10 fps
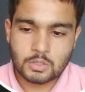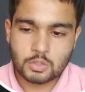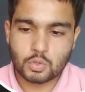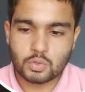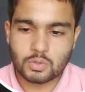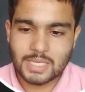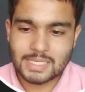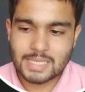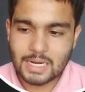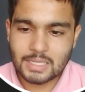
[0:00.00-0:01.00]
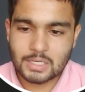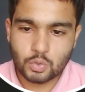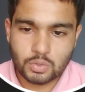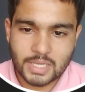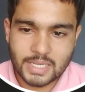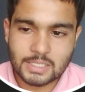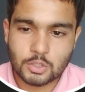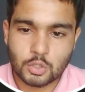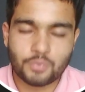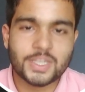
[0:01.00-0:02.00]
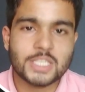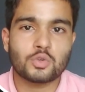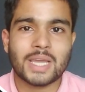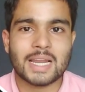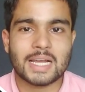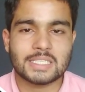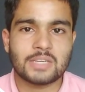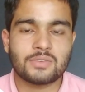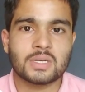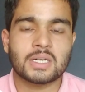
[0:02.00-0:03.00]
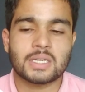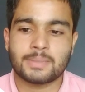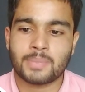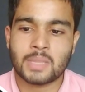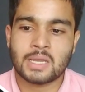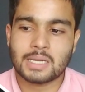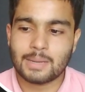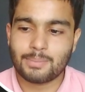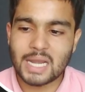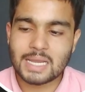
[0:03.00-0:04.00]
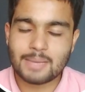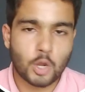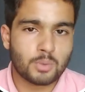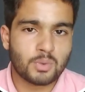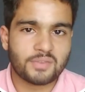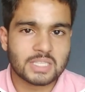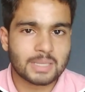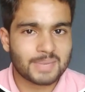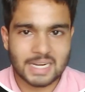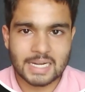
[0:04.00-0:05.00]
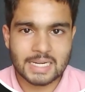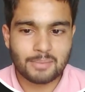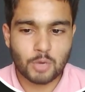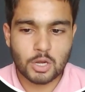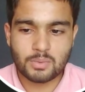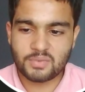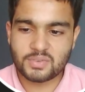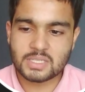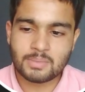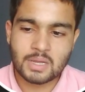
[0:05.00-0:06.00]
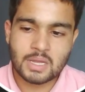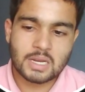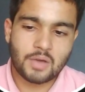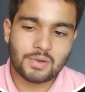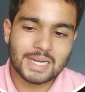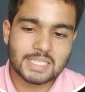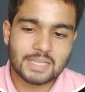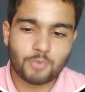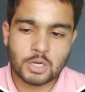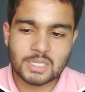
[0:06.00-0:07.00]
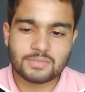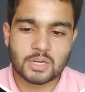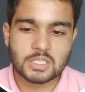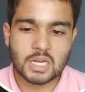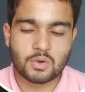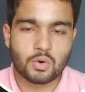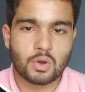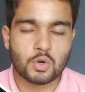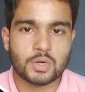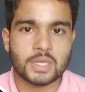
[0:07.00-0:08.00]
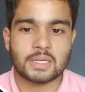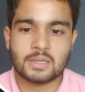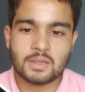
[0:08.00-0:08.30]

So these are the two things through which you can achieve the compile time polymorphism and runtime polymorphism. Now let's see what is function overloading.